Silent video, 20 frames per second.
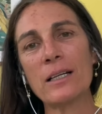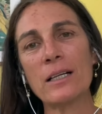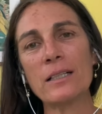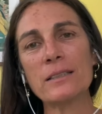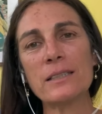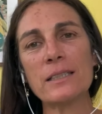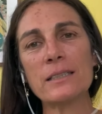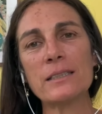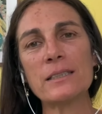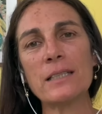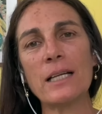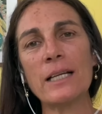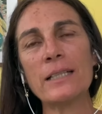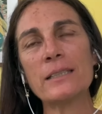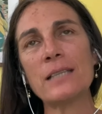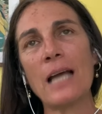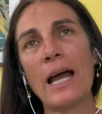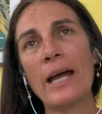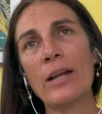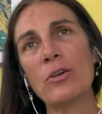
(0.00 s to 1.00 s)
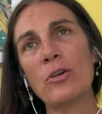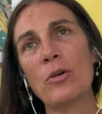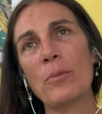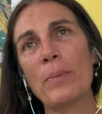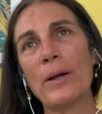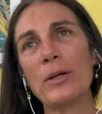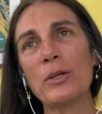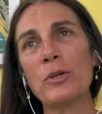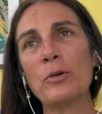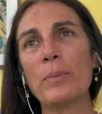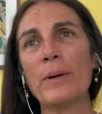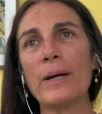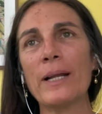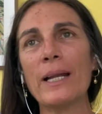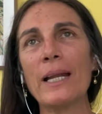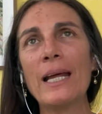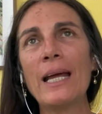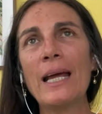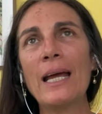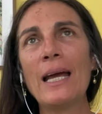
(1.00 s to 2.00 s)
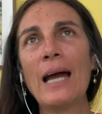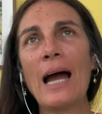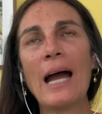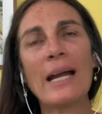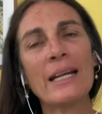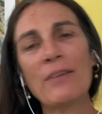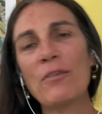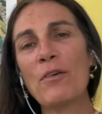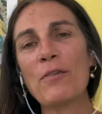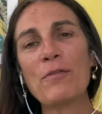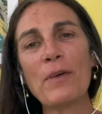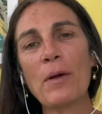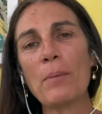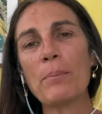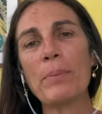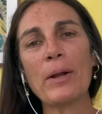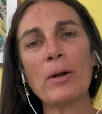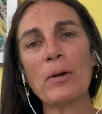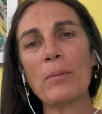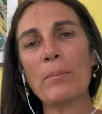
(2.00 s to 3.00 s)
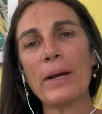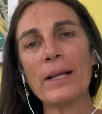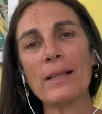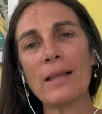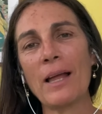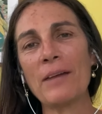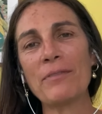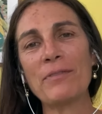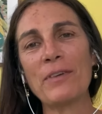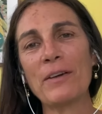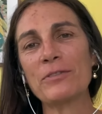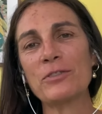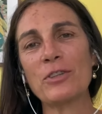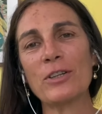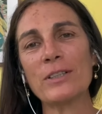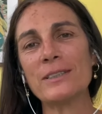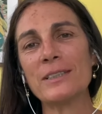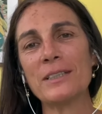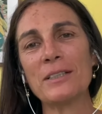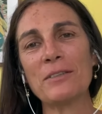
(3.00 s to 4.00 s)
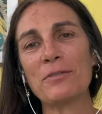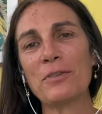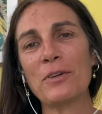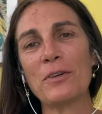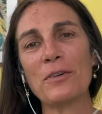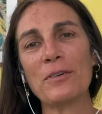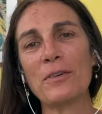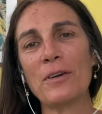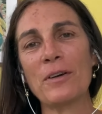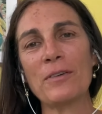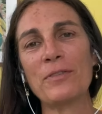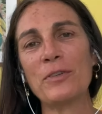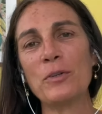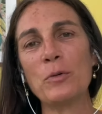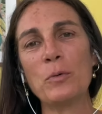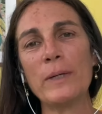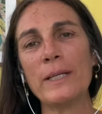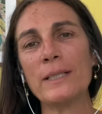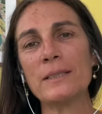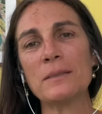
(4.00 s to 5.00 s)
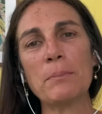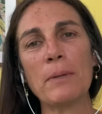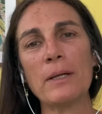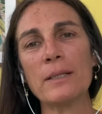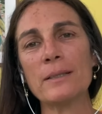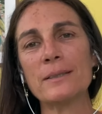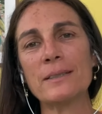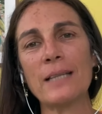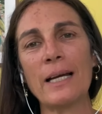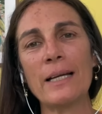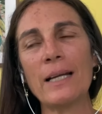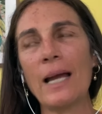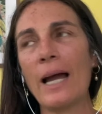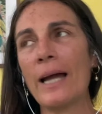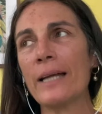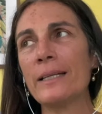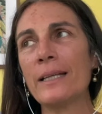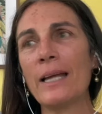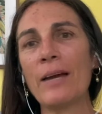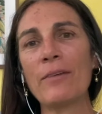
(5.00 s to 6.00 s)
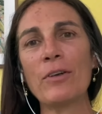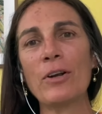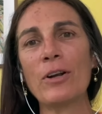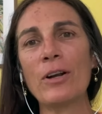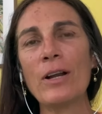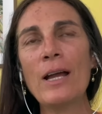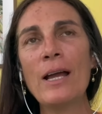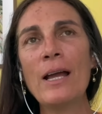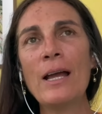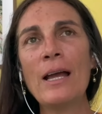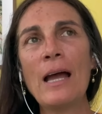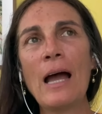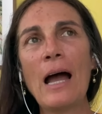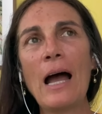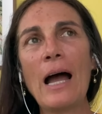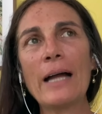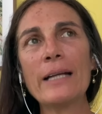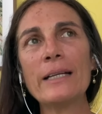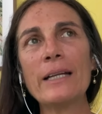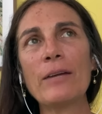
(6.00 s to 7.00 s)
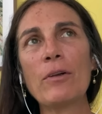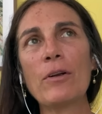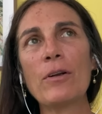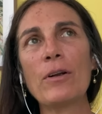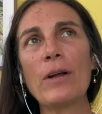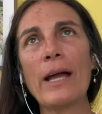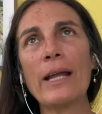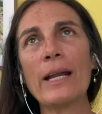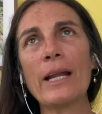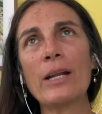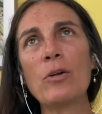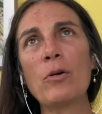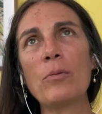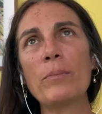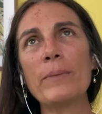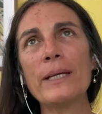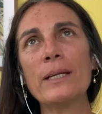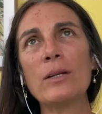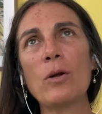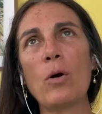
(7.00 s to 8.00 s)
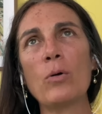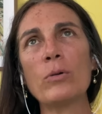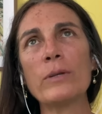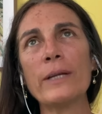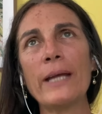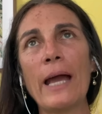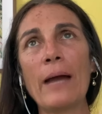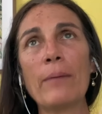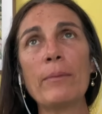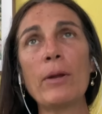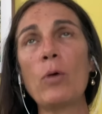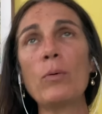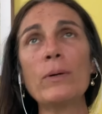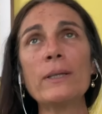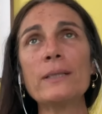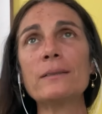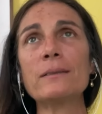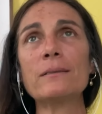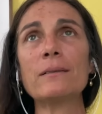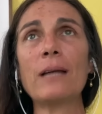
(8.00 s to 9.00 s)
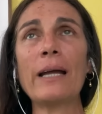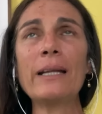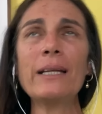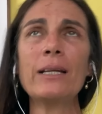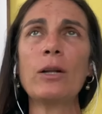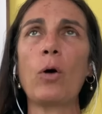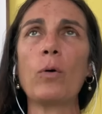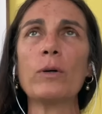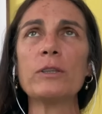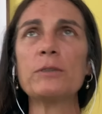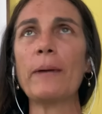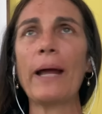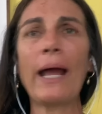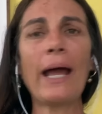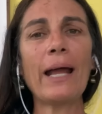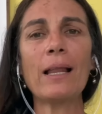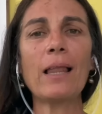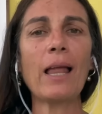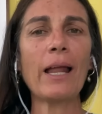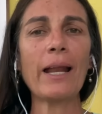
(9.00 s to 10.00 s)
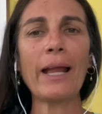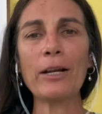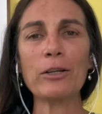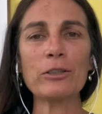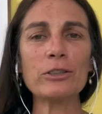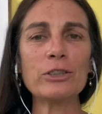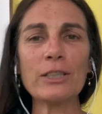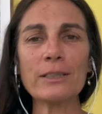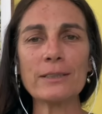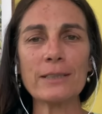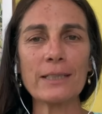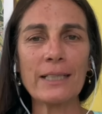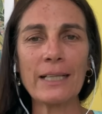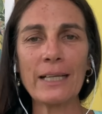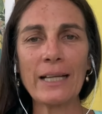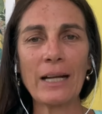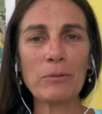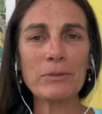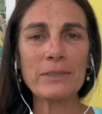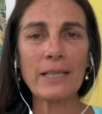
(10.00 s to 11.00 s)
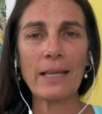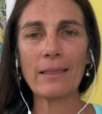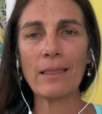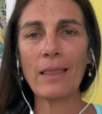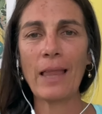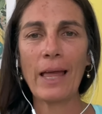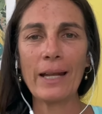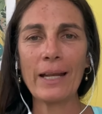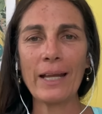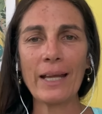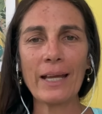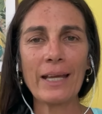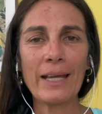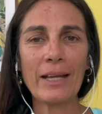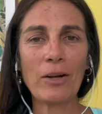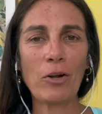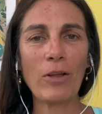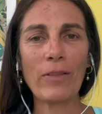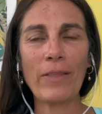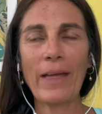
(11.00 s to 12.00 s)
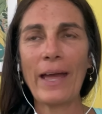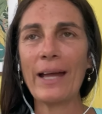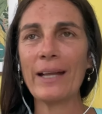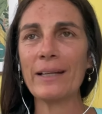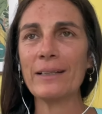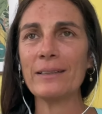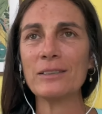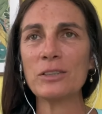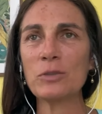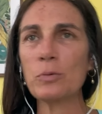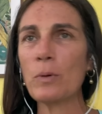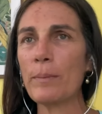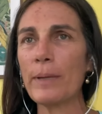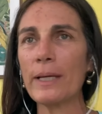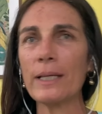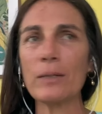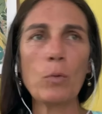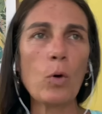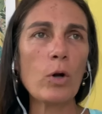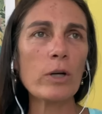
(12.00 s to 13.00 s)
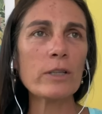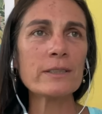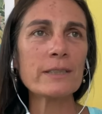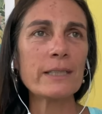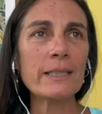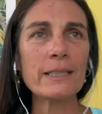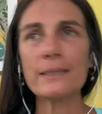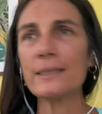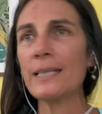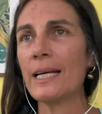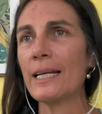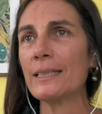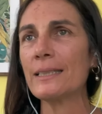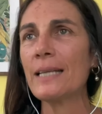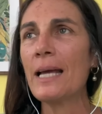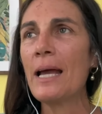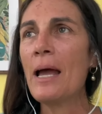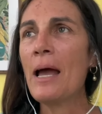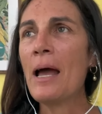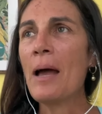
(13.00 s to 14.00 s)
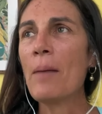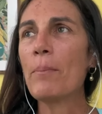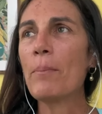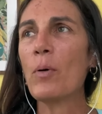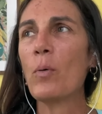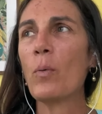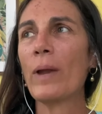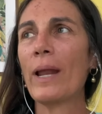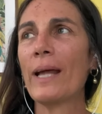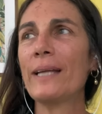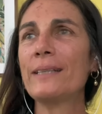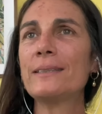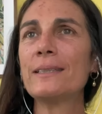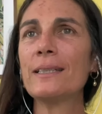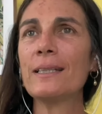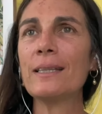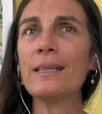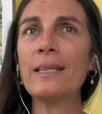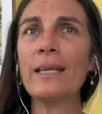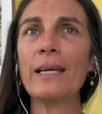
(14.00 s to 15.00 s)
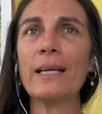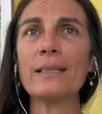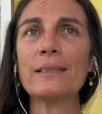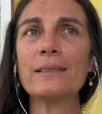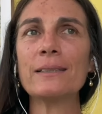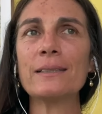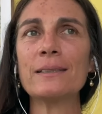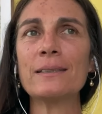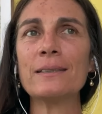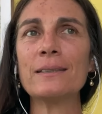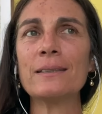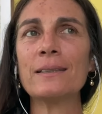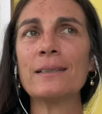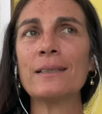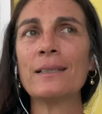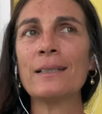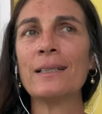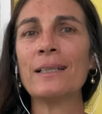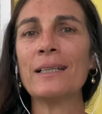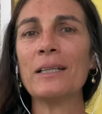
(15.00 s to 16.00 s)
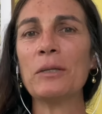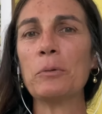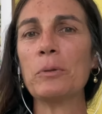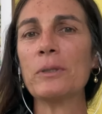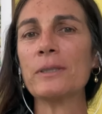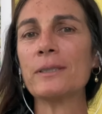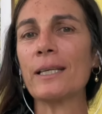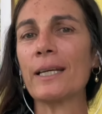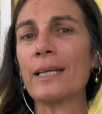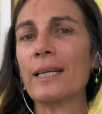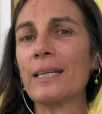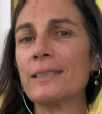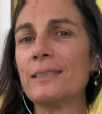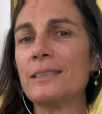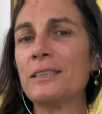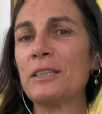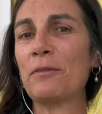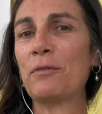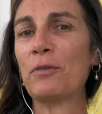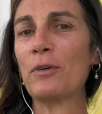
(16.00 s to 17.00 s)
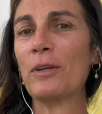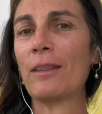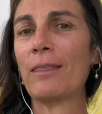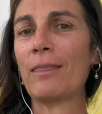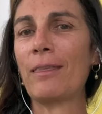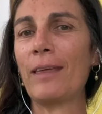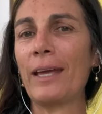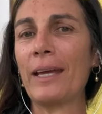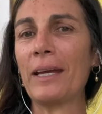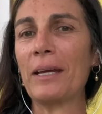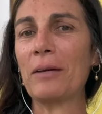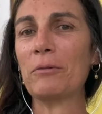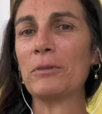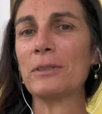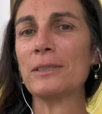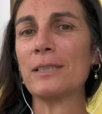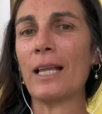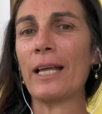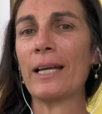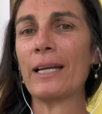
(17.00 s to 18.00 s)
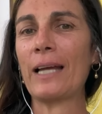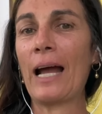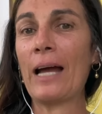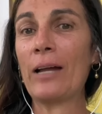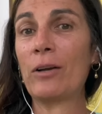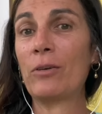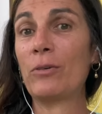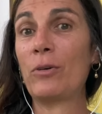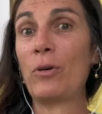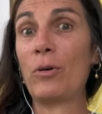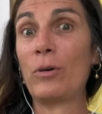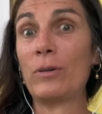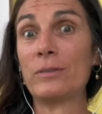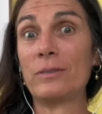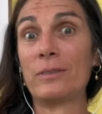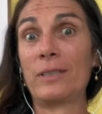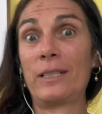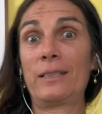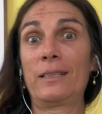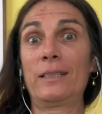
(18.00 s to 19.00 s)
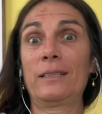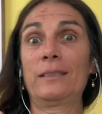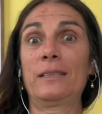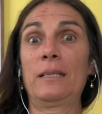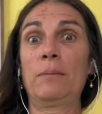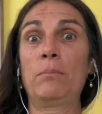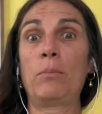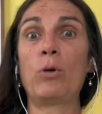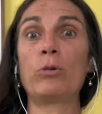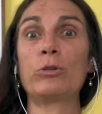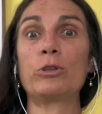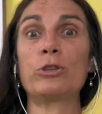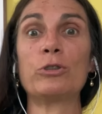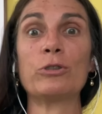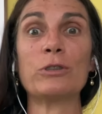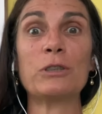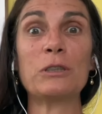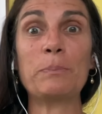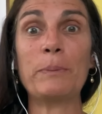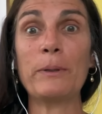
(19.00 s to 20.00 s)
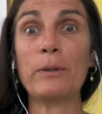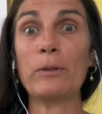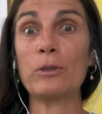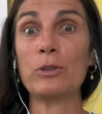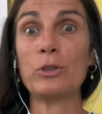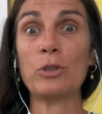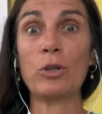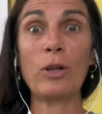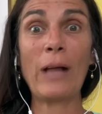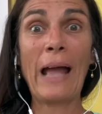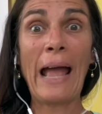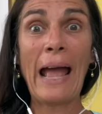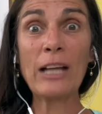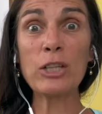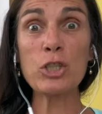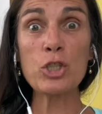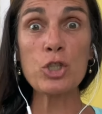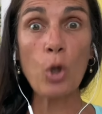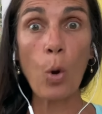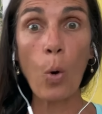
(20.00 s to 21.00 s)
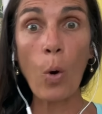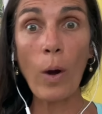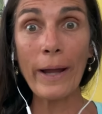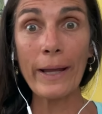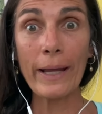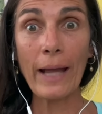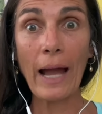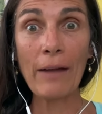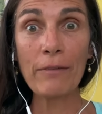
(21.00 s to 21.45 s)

Cause it's, I don't know about you, but I never felt better in my life after I did it for a few weeks, months. I never, and I don't mean only, I mean, always, I didn't always, but I had a lot of energy as a kid. I was athletic and all that, and swimming and water skiing and tennis. But when I did this, it was like a different thing. It was like, I don't know, it was like this emotional, spiritual joy.